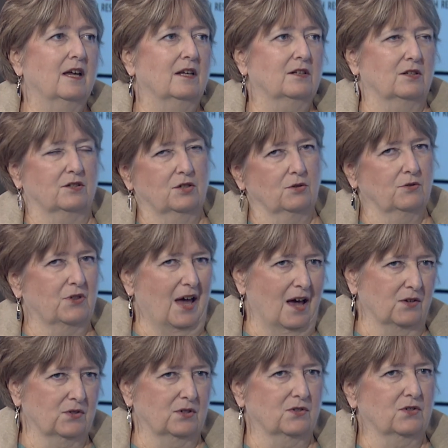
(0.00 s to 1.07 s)
to
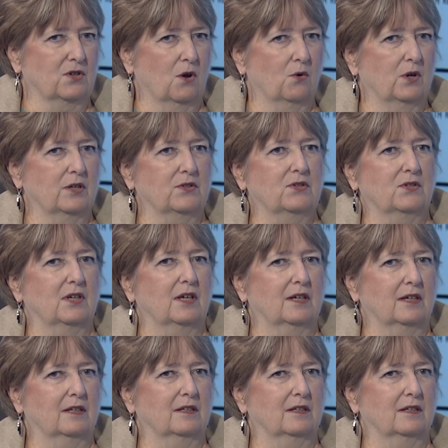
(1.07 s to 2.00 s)
2,000. So it's a